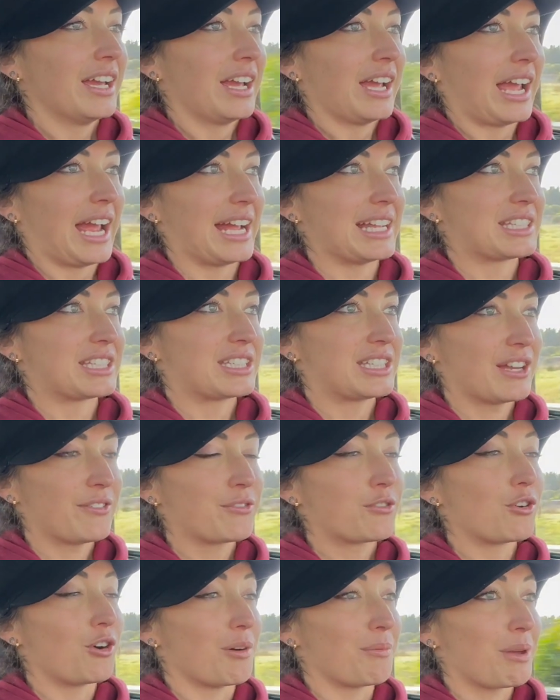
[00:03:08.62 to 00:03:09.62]
It's
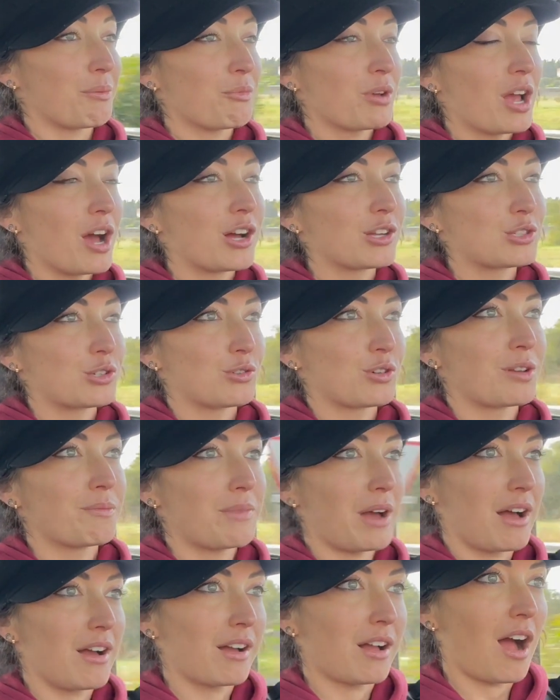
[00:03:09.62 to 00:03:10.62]
difficult. I mean, we are talking
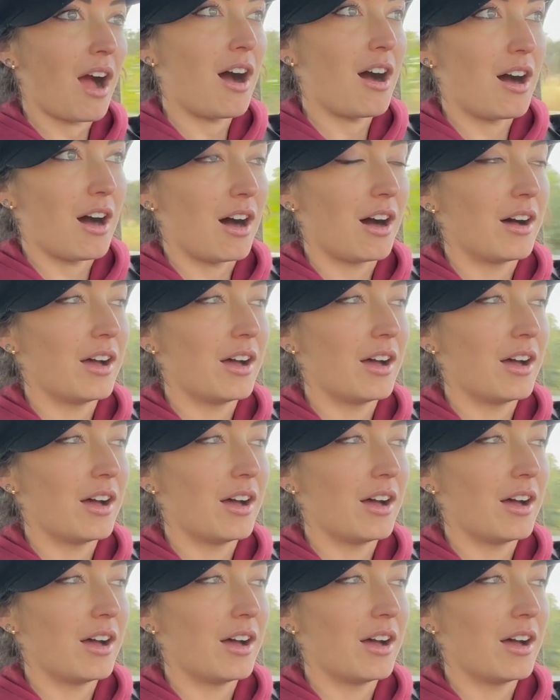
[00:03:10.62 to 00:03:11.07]
about a car,